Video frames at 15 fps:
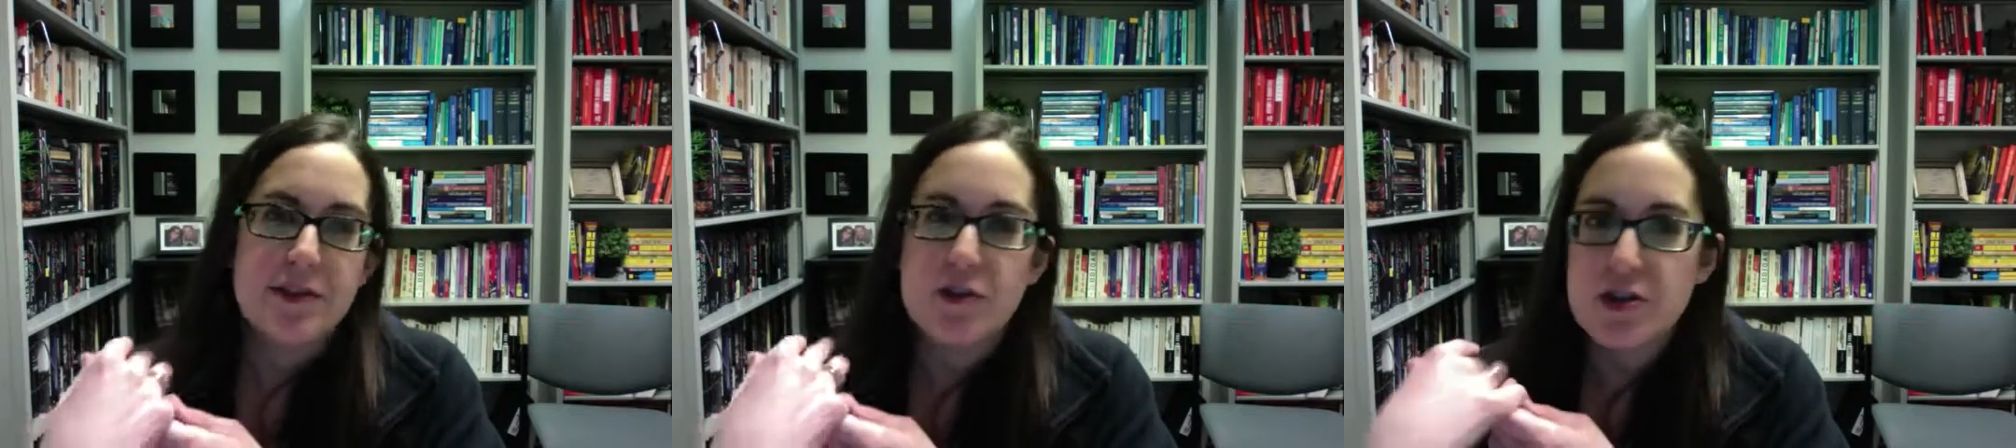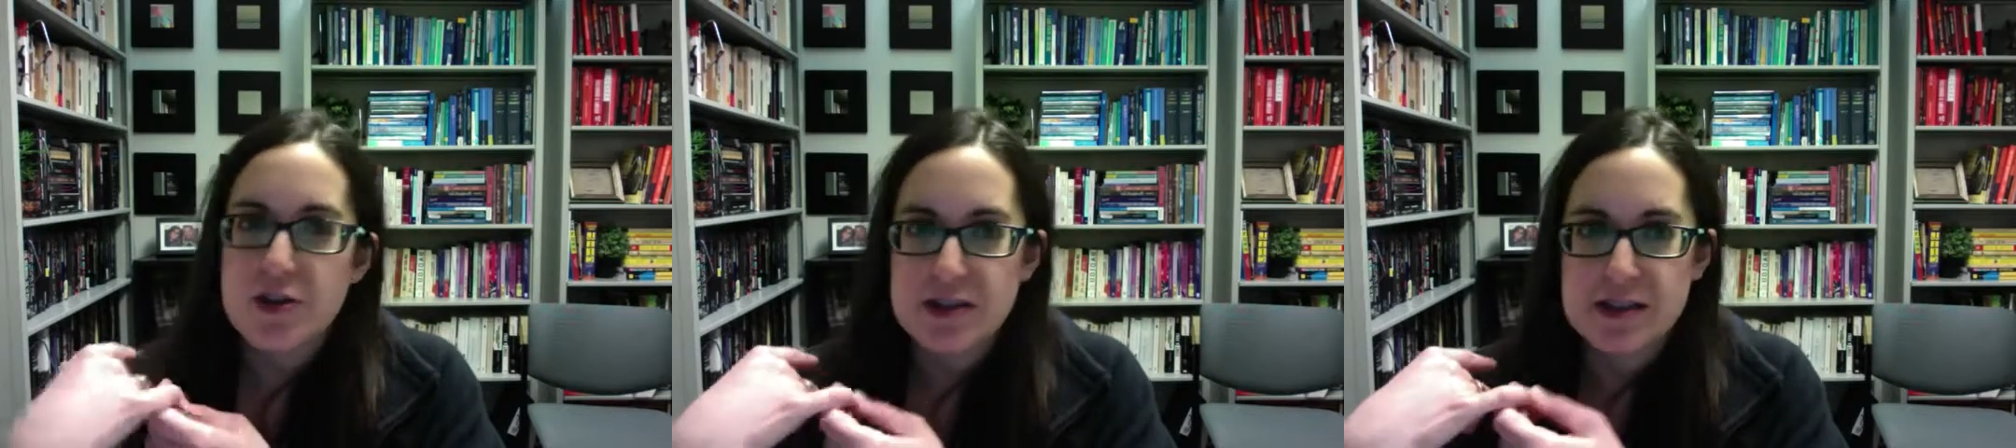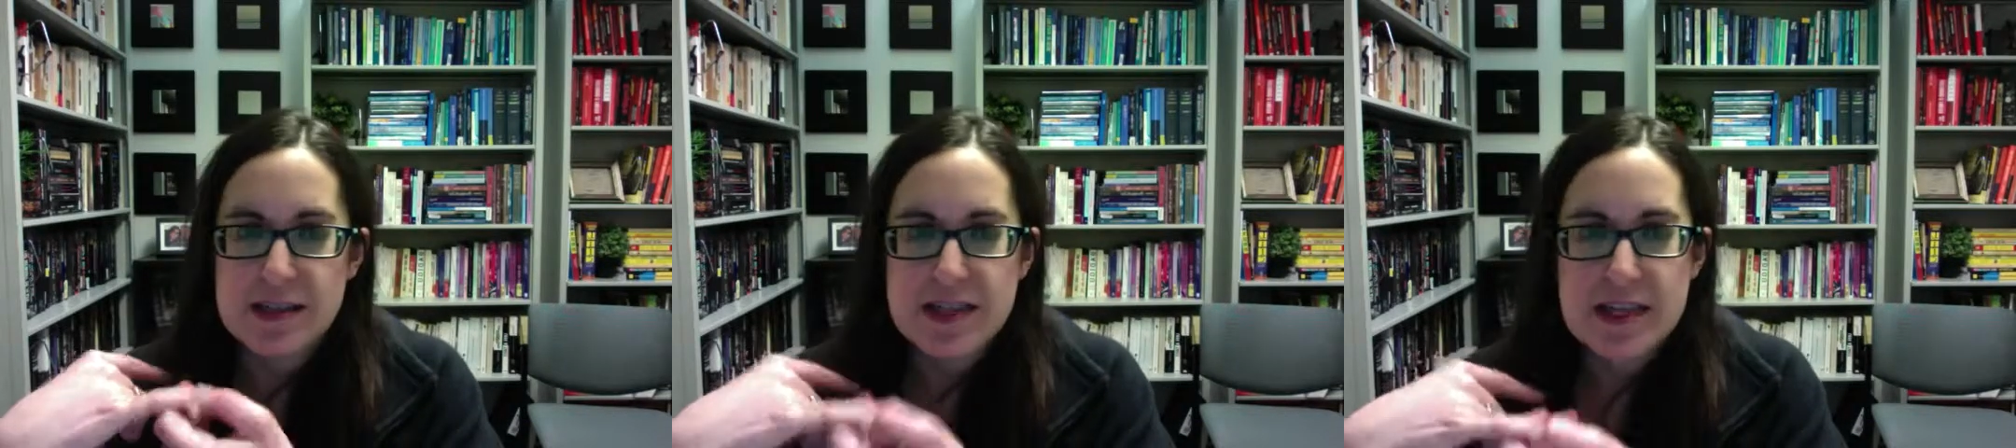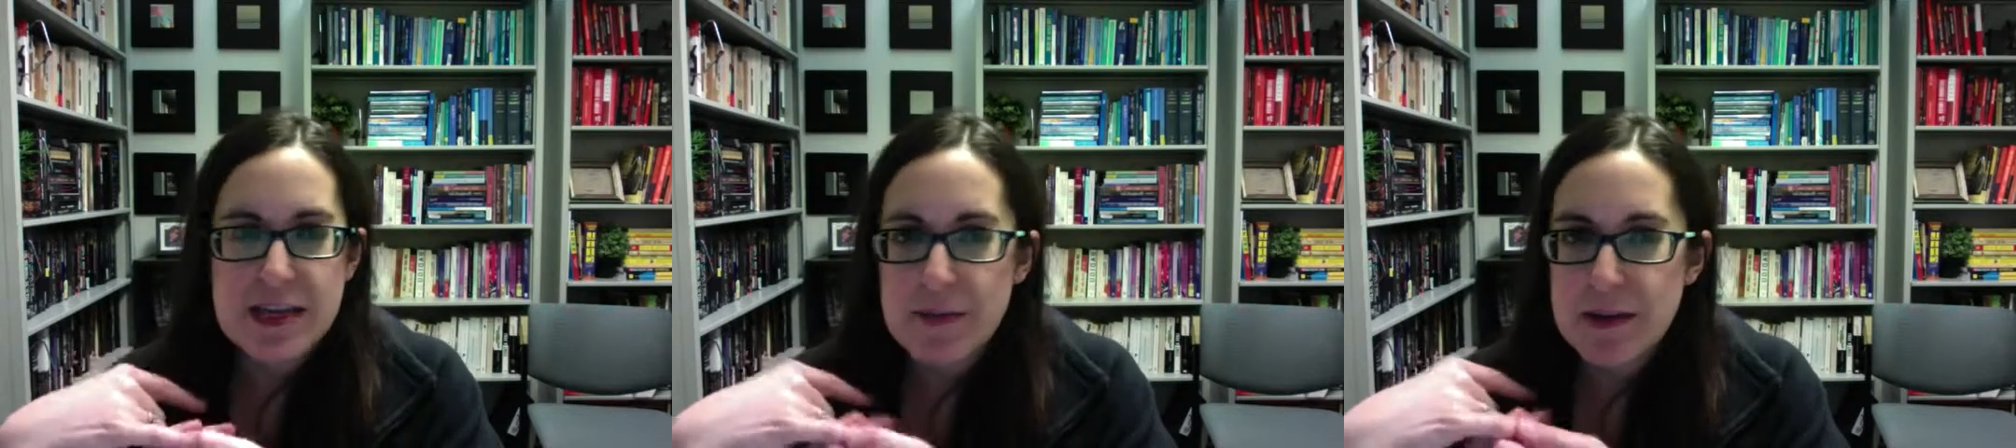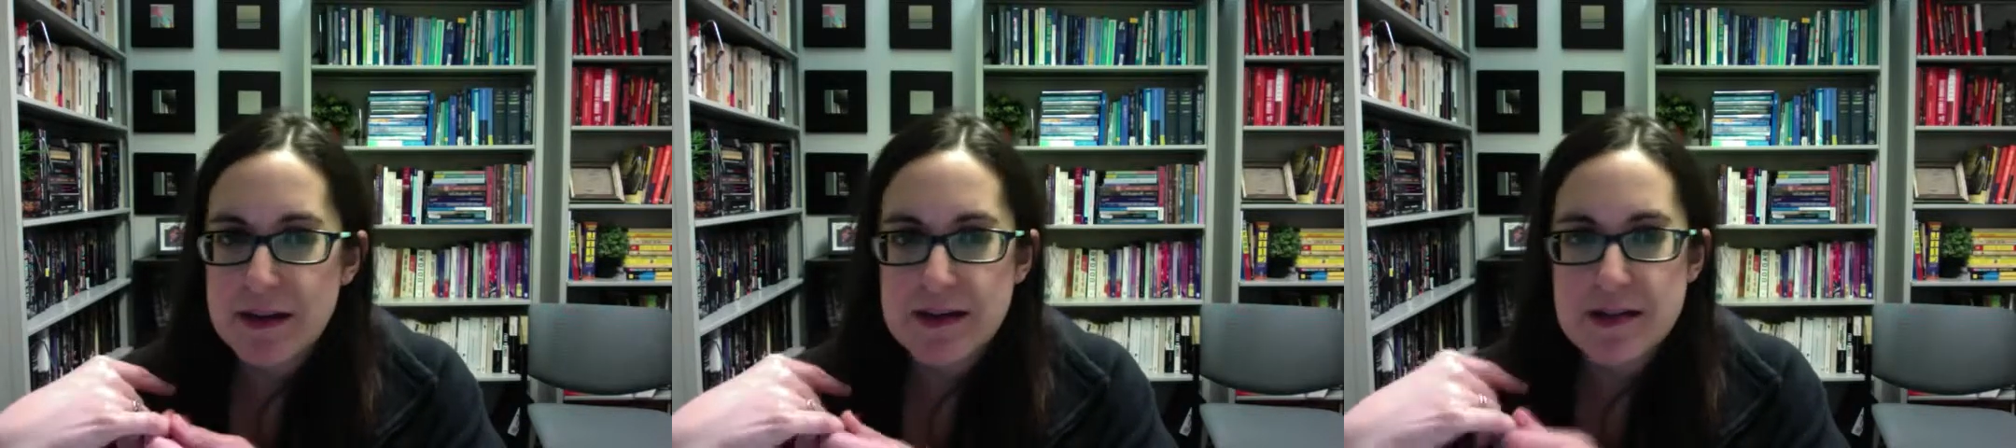you can just
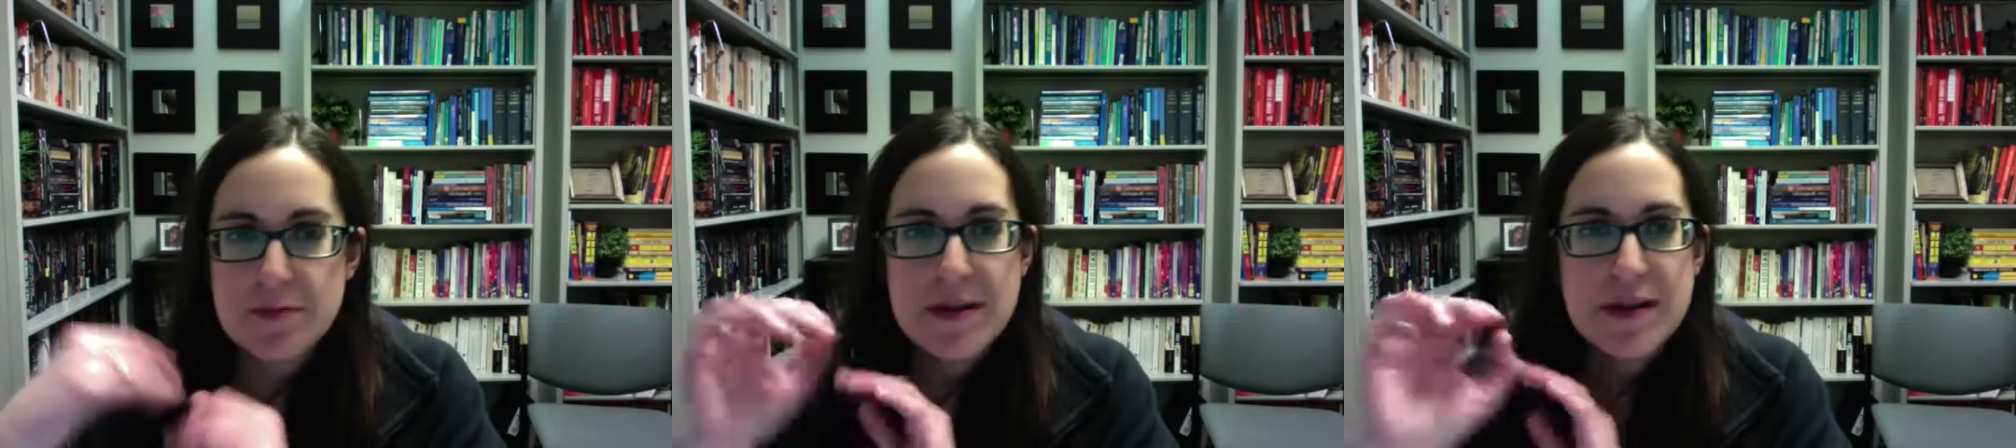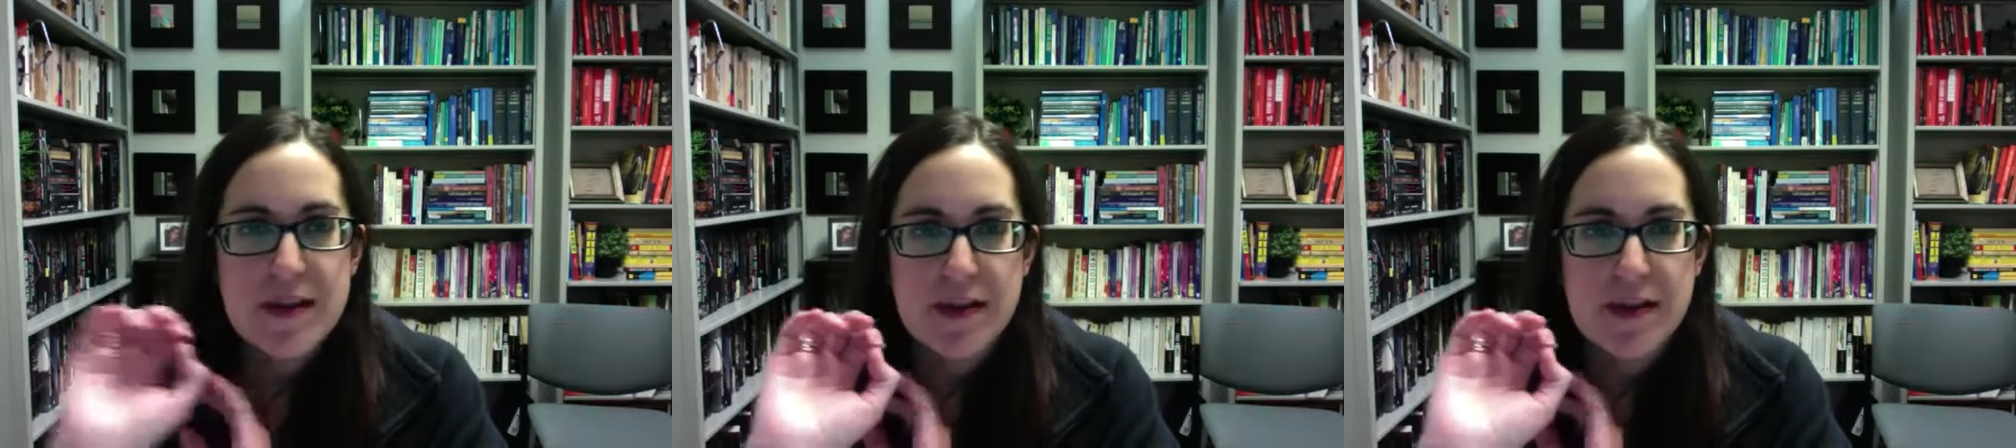email it to me.